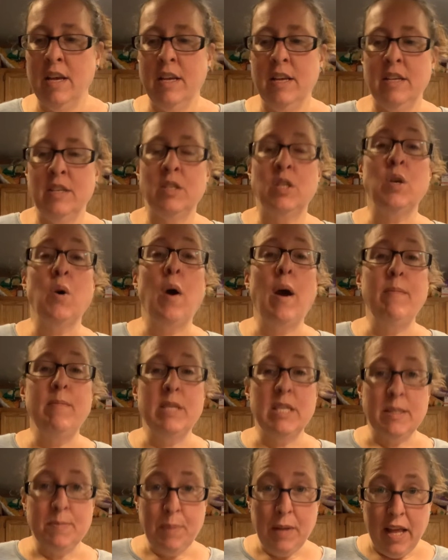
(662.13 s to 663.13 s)
So I'm
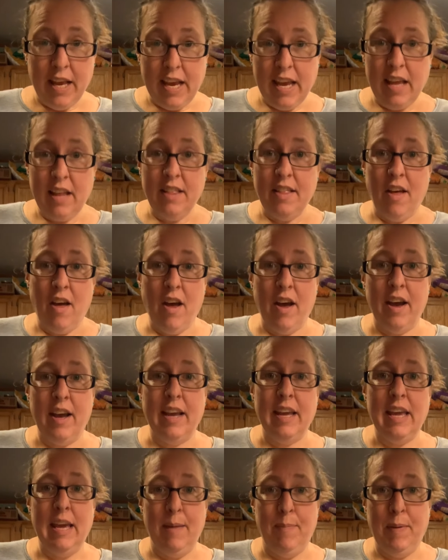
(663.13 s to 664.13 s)
just plugging along and
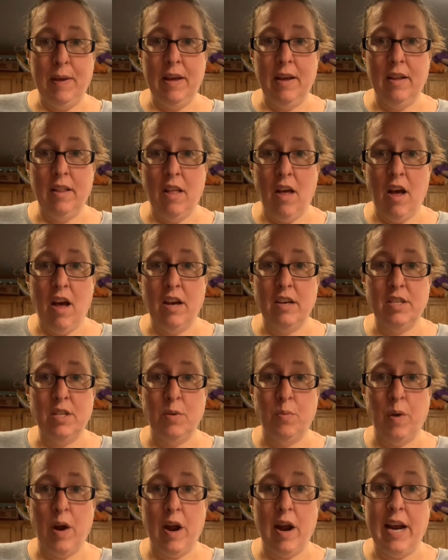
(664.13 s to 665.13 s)
keeping along to
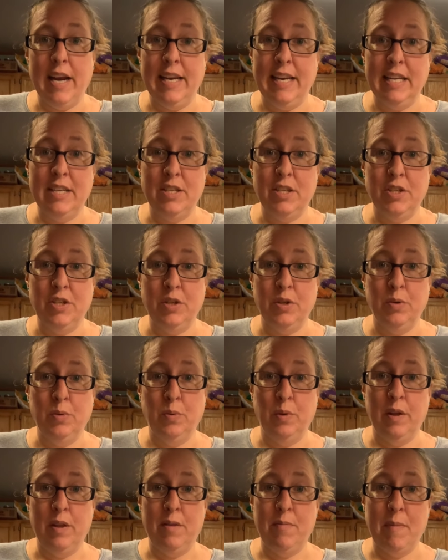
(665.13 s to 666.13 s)
where I need to do
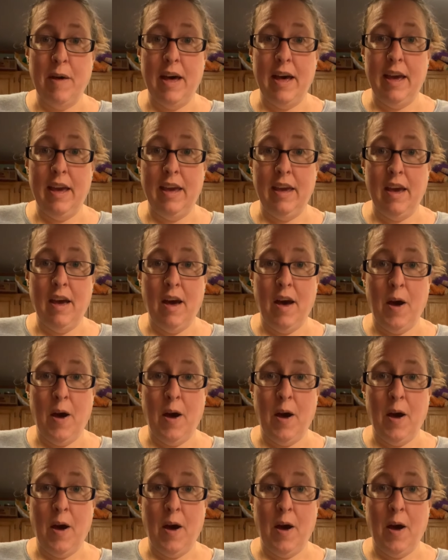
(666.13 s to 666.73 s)
with my